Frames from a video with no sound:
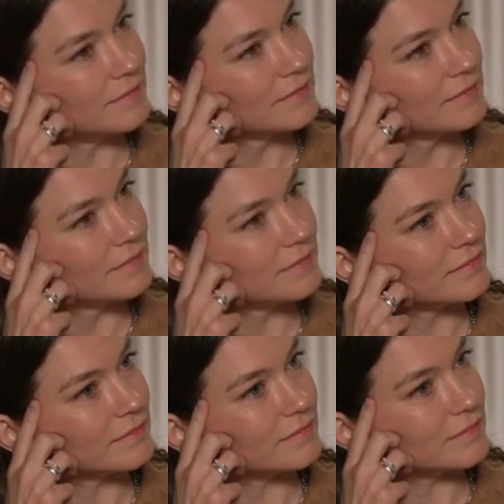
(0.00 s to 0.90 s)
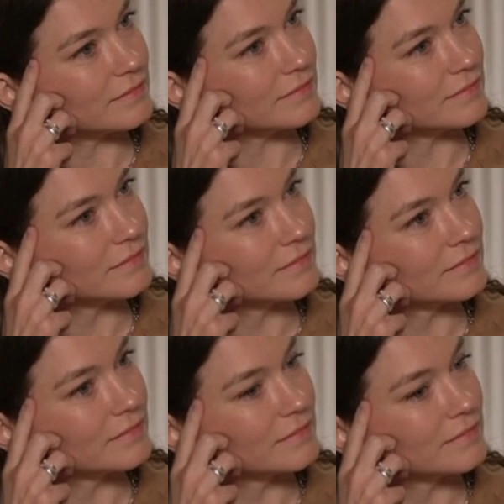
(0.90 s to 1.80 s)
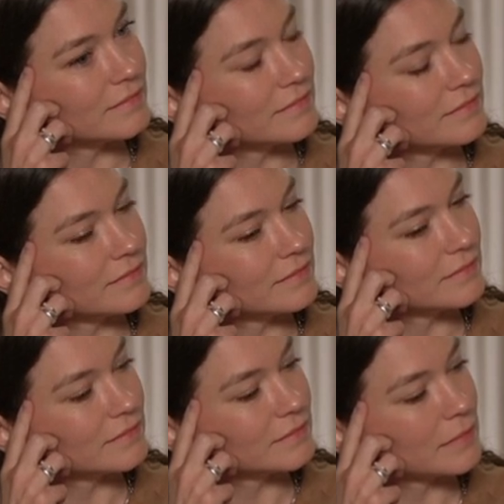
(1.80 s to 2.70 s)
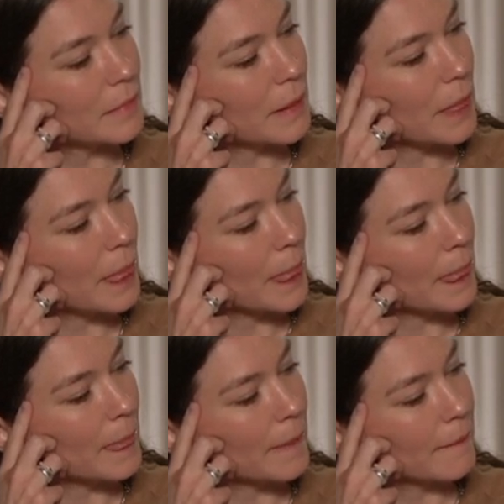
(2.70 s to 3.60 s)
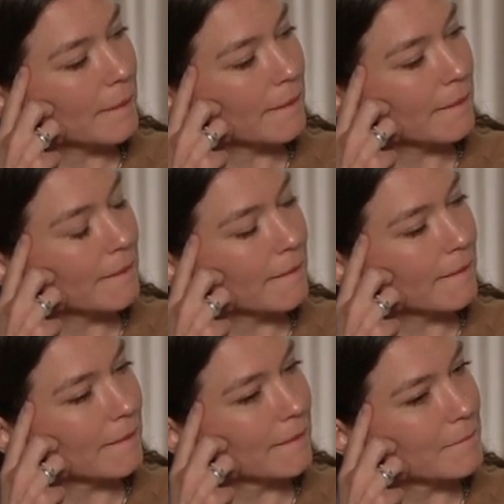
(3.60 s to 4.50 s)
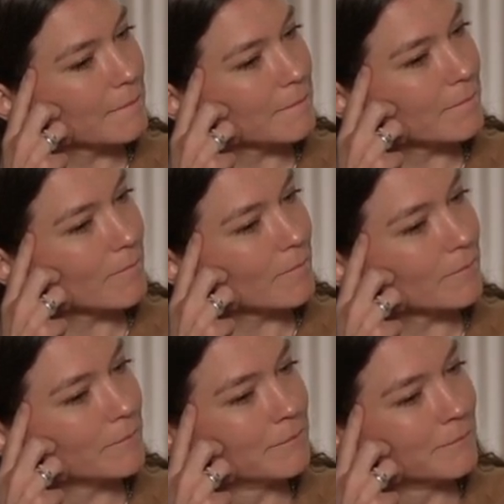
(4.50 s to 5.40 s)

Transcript: (not speaking)